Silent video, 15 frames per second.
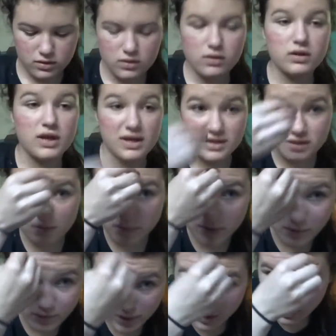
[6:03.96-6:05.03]
yes, by
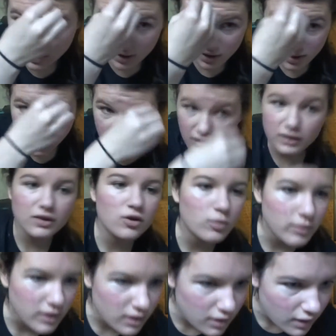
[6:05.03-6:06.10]
the way, a little
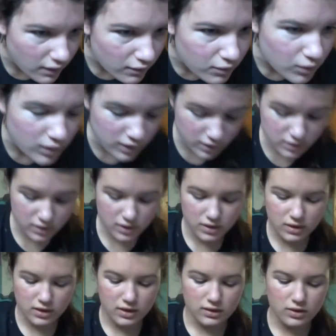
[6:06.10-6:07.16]
bit on the forehead
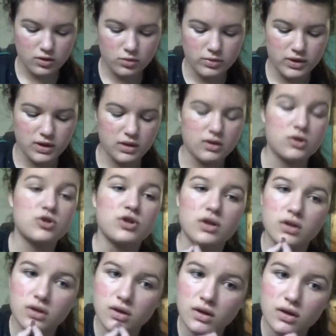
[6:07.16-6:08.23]
and a little bit on the
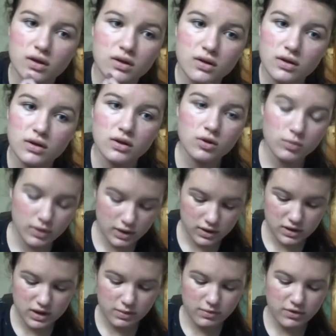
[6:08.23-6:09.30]
chin and a little bit on the
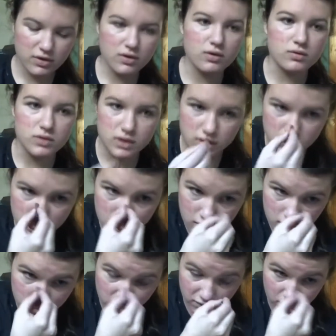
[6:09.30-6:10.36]
top of the nose
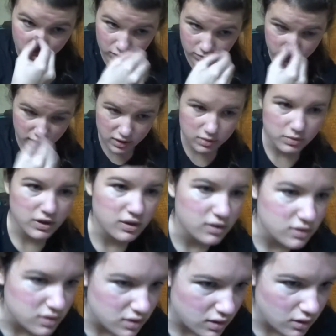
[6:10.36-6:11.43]
before you blend,
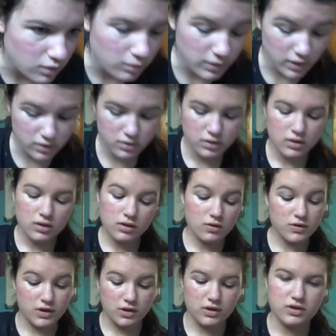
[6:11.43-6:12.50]
because it'll make
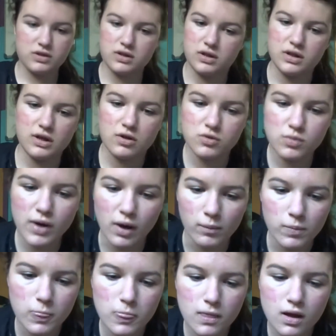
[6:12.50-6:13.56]
those areas stand out as well.
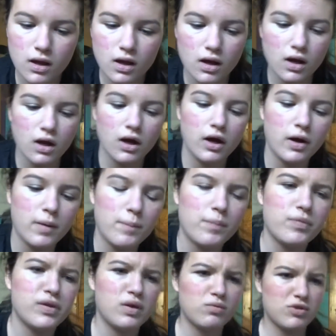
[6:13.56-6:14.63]

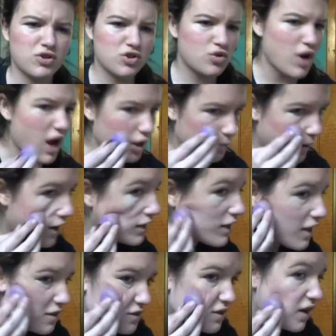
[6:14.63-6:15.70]
It was Cracked
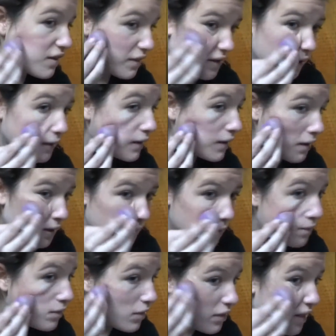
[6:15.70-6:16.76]
Podcast, I think,
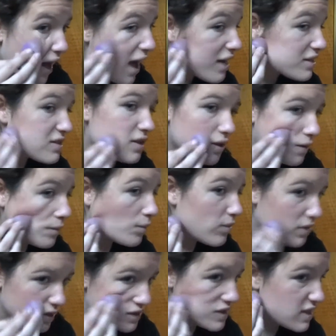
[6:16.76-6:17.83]
that
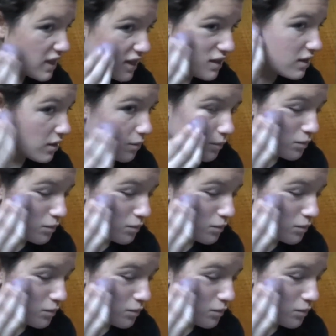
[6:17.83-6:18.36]
did,